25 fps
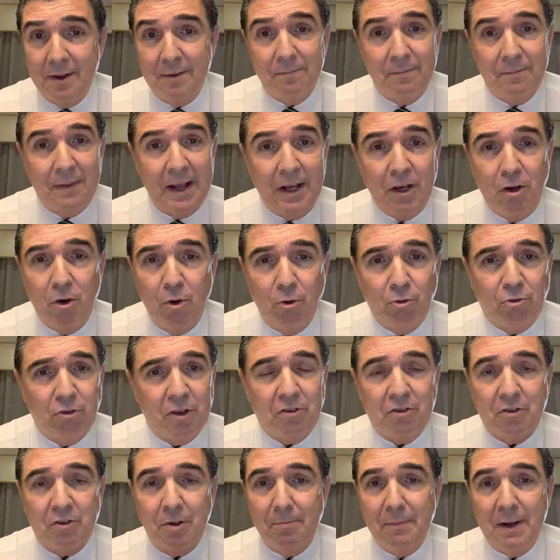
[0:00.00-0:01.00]
they used
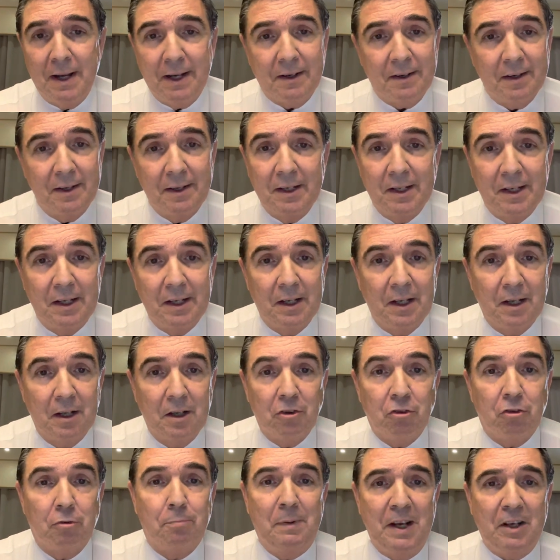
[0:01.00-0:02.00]
it to make
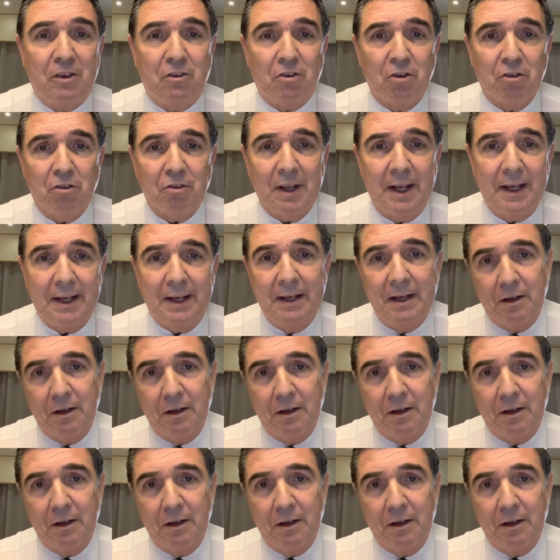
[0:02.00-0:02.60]
speeches like,